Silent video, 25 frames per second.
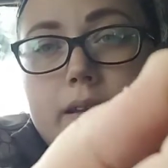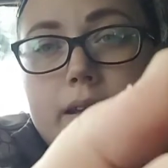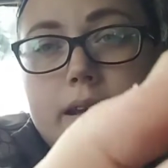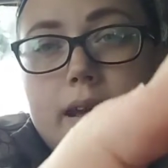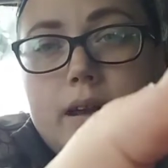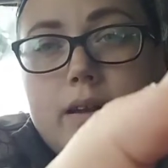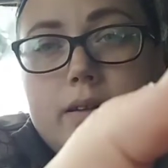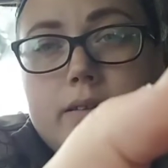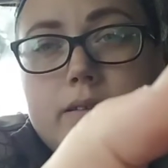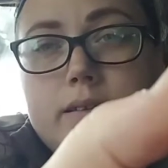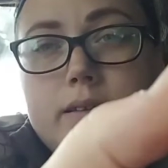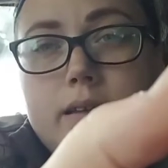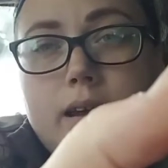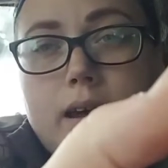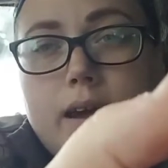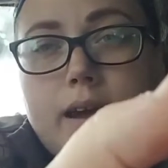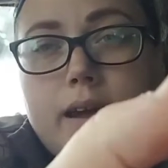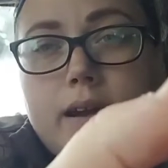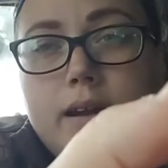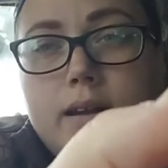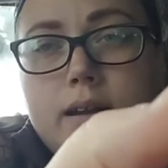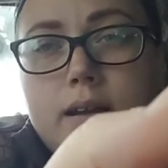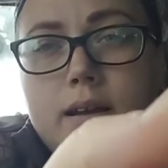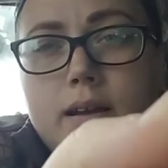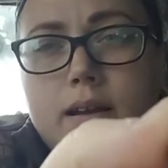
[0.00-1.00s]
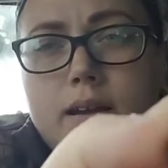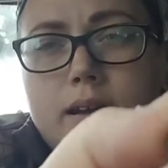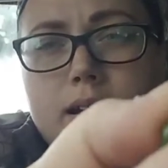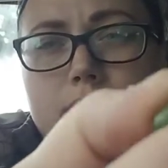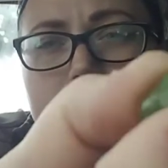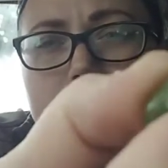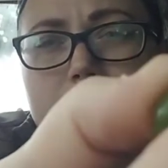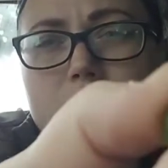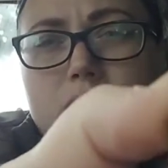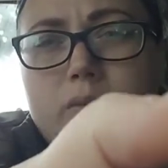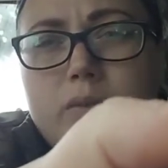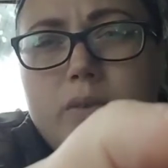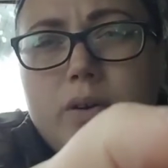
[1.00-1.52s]
the outside.
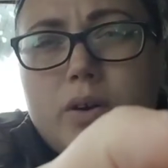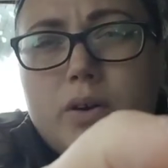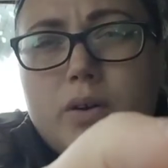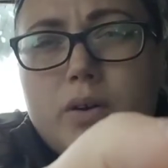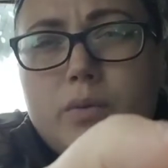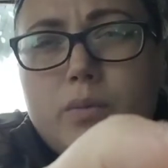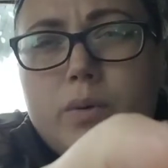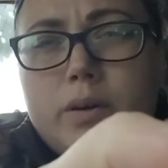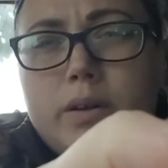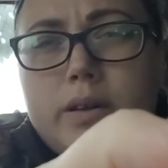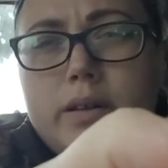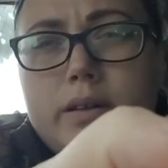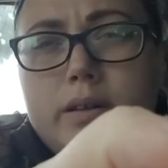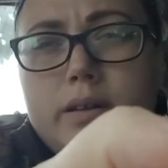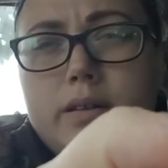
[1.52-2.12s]
I don't know if y'all can